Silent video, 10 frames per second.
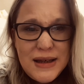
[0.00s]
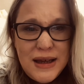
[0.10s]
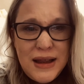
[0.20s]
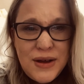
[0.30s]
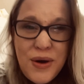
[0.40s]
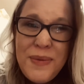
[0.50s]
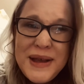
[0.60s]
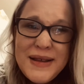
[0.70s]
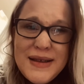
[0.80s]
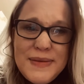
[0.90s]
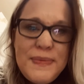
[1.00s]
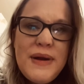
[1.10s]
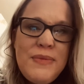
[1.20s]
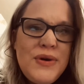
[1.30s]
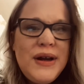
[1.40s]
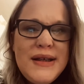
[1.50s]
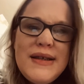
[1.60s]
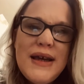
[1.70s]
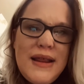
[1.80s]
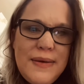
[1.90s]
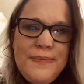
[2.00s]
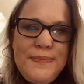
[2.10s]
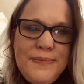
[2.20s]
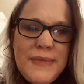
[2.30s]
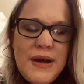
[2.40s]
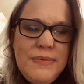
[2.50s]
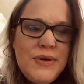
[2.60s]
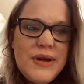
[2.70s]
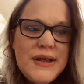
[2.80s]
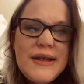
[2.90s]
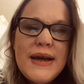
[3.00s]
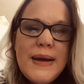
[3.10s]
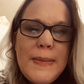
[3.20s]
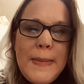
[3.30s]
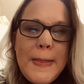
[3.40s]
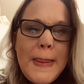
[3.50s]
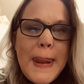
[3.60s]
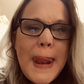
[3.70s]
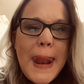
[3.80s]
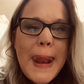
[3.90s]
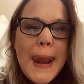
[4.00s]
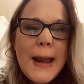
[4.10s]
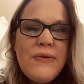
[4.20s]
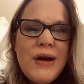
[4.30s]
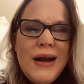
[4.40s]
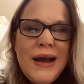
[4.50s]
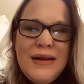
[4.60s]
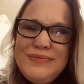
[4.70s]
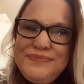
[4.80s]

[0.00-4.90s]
in the comments, but I'm not going to say them. I'm not going to say it right now.